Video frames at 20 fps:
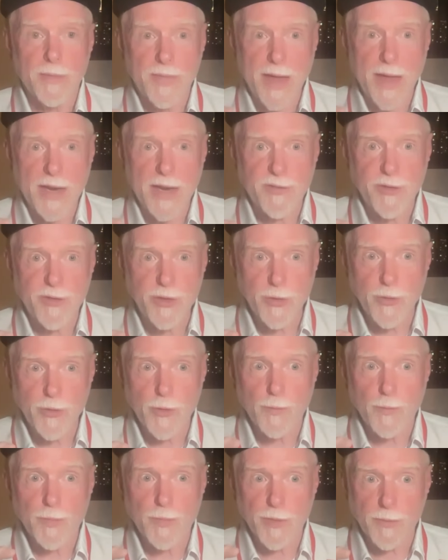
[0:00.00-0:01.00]
that if
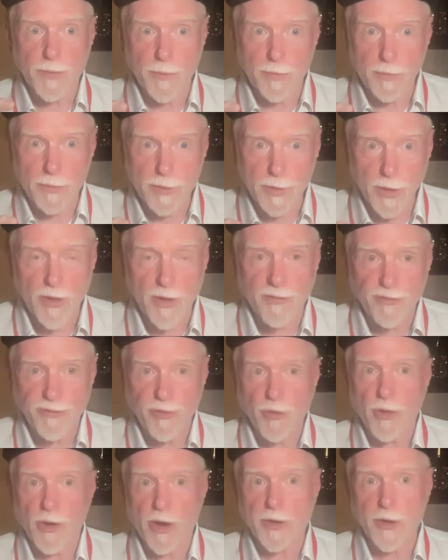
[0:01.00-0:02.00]
you
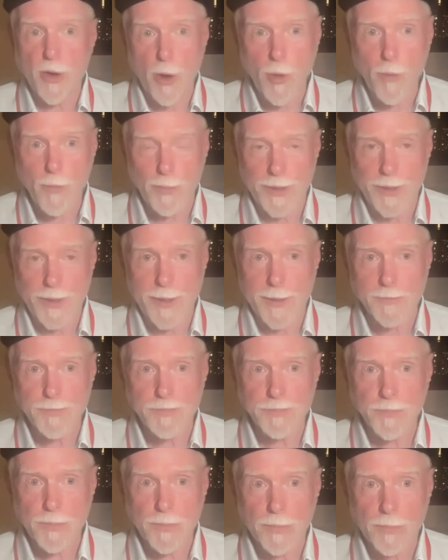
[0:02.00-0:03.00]
look for an
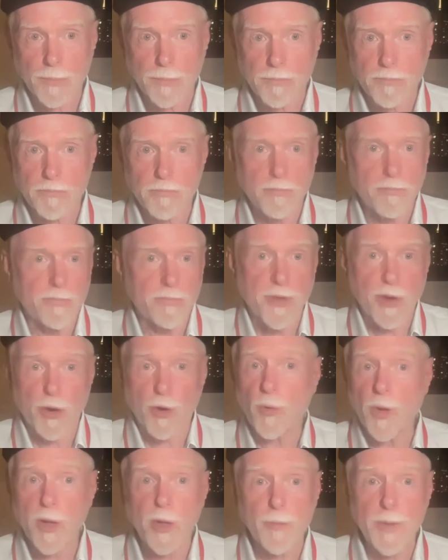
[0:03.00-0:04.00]
opening,
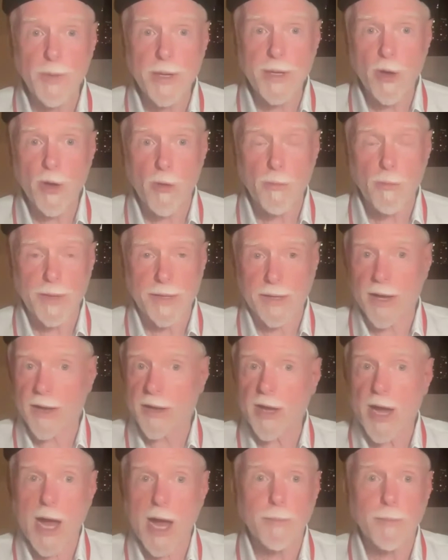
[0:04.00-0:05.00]
there will be an opening.
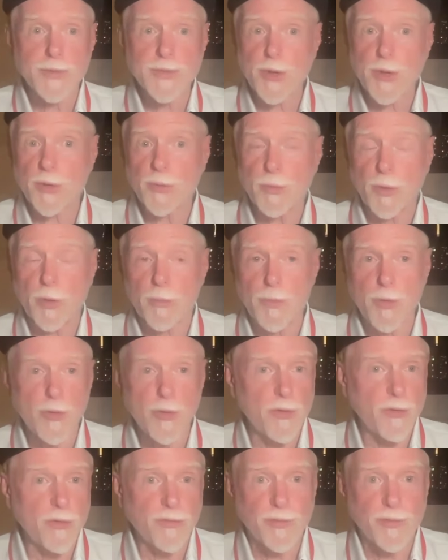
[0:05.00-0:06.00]
A cobblestone will
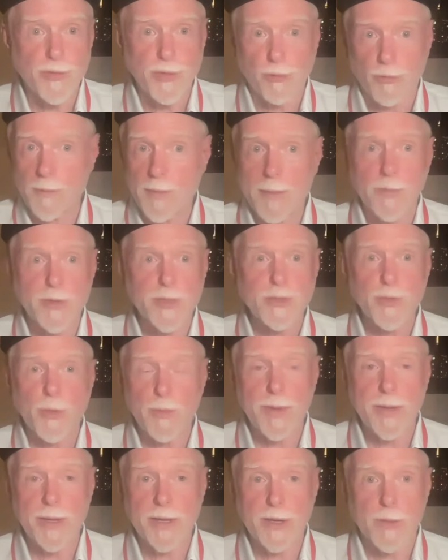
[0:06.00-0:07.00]
move. You'll remember
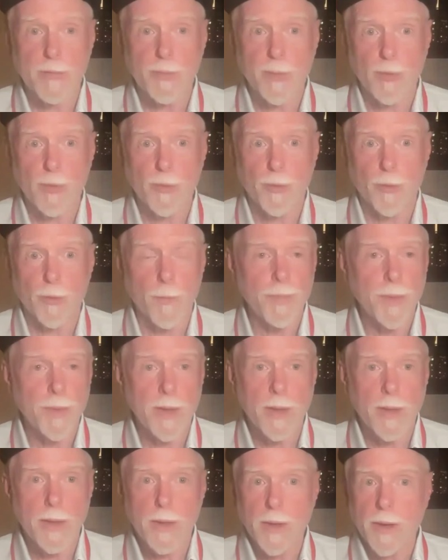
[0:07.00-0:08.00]
swimming in a pool.
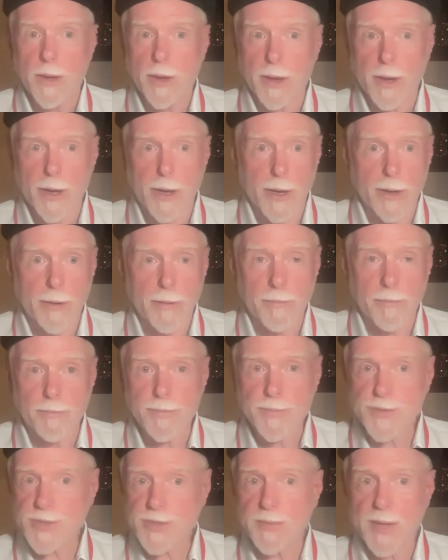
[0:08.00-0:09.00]

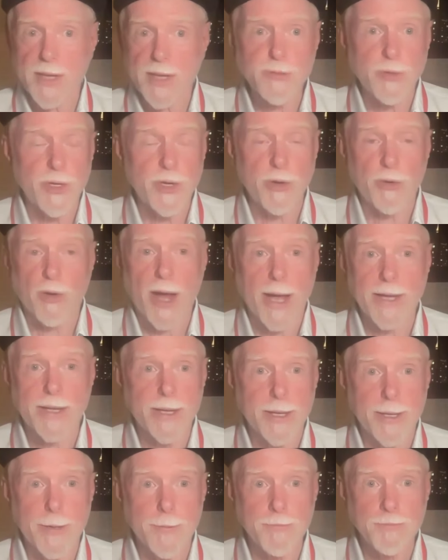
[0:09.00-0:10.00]
Sometimes when you're
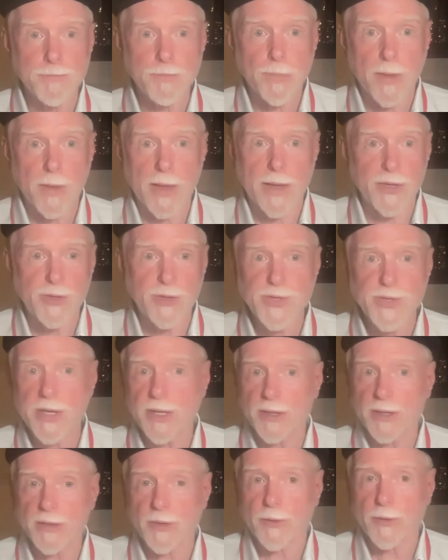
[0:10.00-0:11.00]
hiking and you
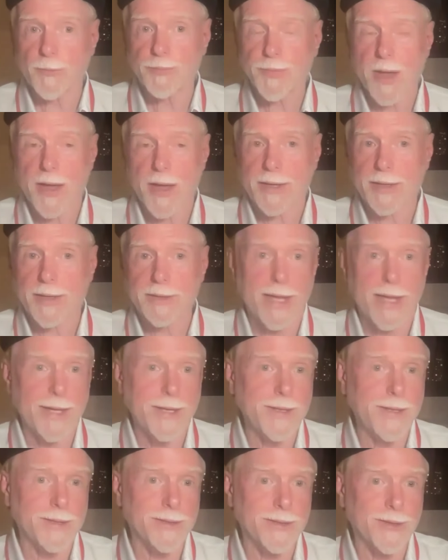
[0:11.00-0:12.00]
see a
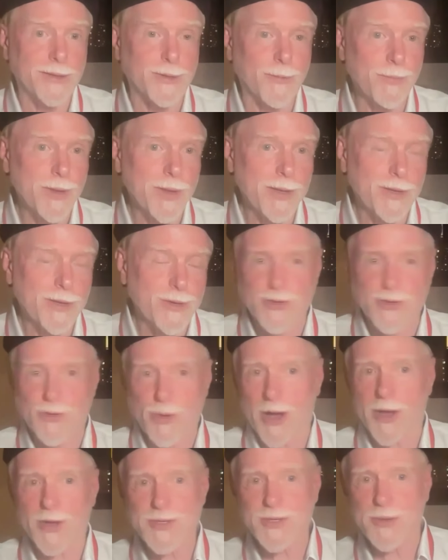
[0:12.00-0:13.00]
glen, a little
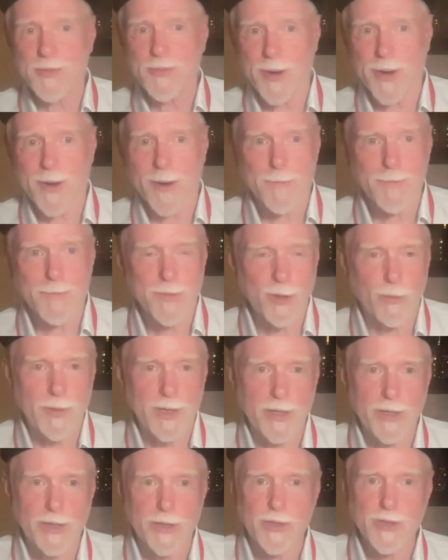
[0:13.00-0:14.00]
draw somewhere, you'll
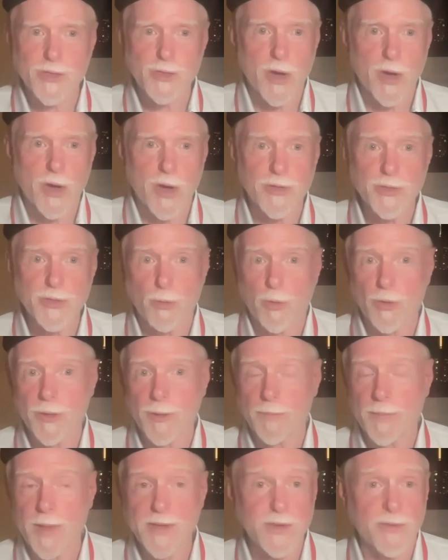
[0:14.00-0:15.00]
be drawn
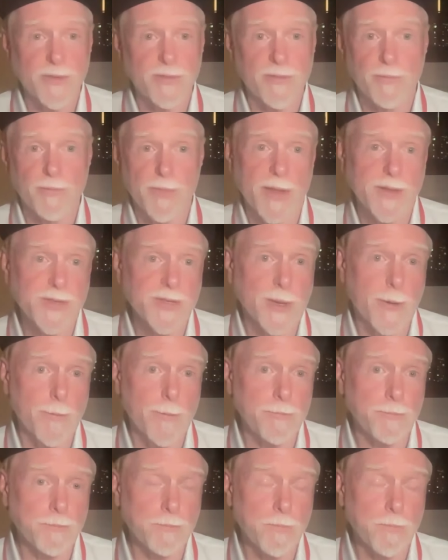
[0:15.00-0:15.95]
toward it. That's a